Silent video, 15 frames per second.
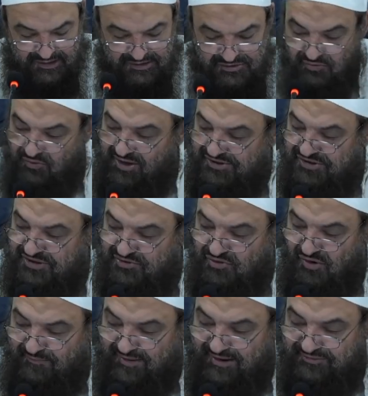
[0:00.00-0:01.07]
So let's just
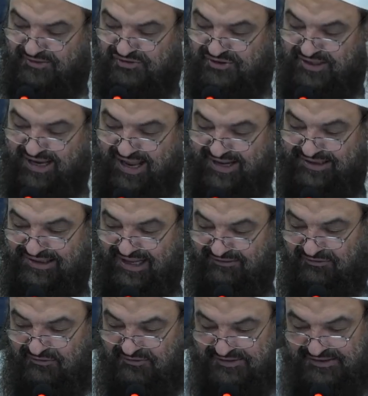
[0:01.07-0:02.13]
go about the jihad
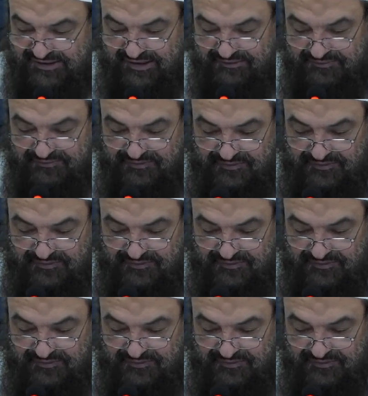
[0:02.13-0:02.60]
levels here.